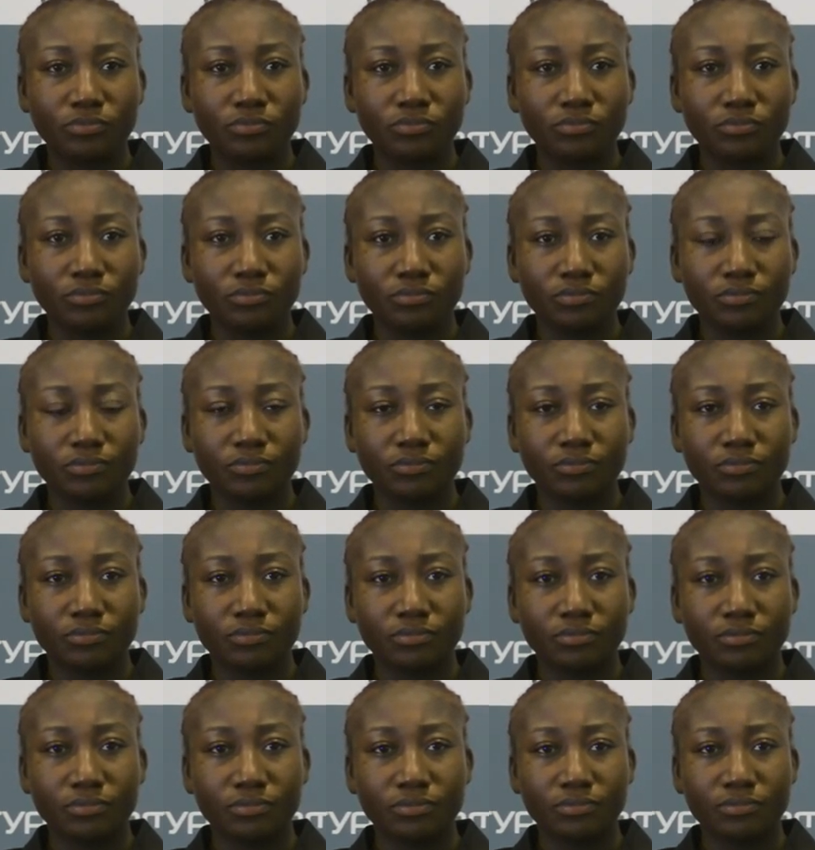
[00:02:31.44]

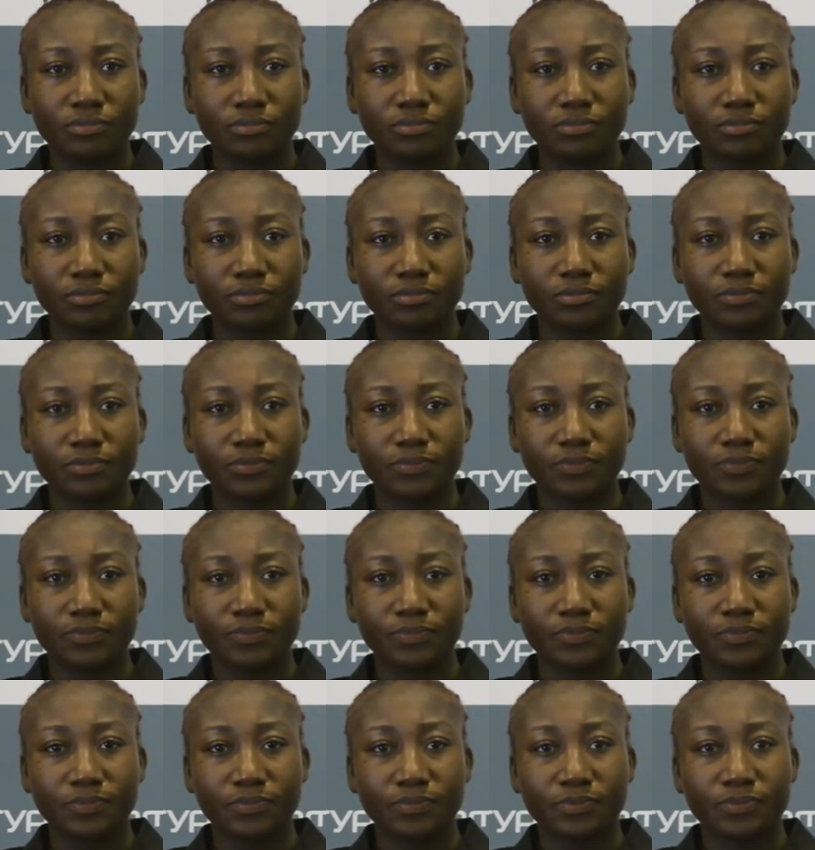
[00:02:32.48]

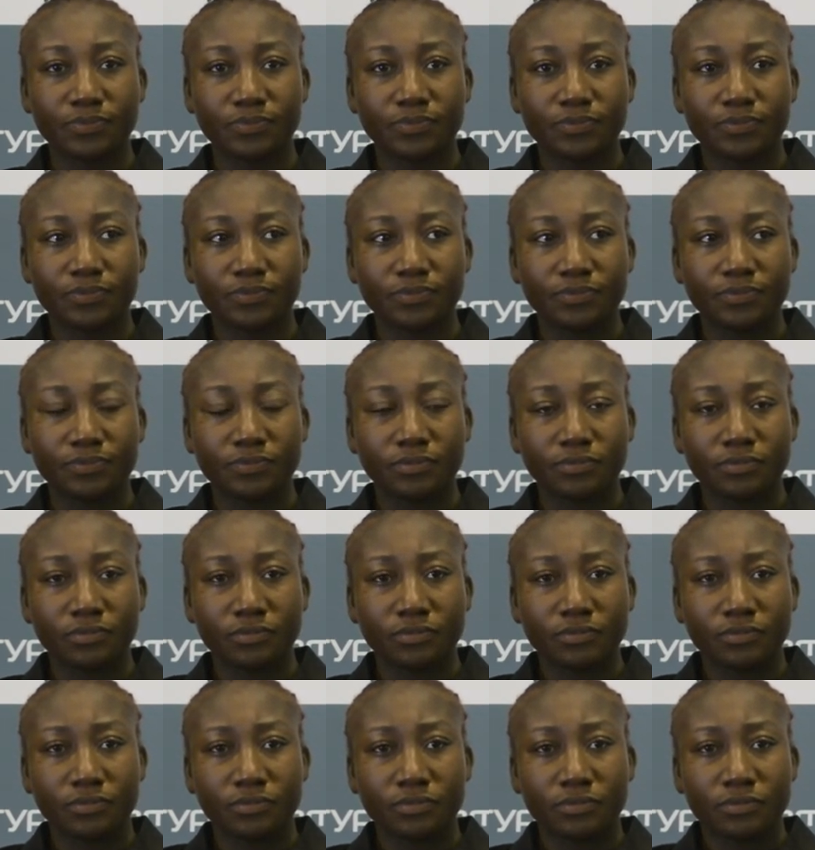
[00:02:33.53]

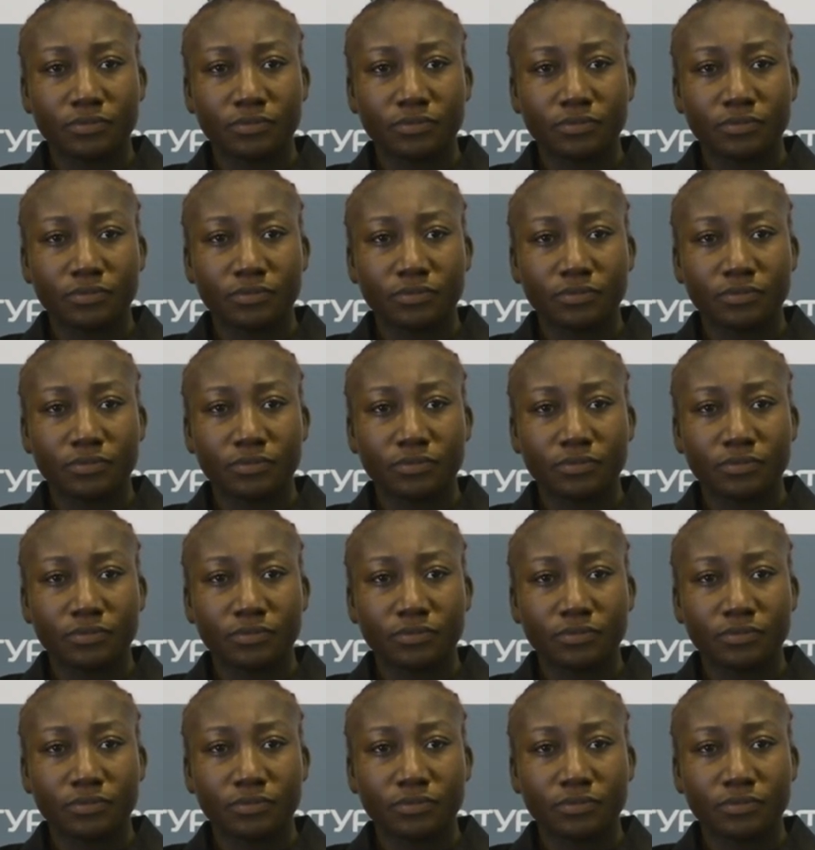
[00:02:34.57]
No words are spoken by the person on screen.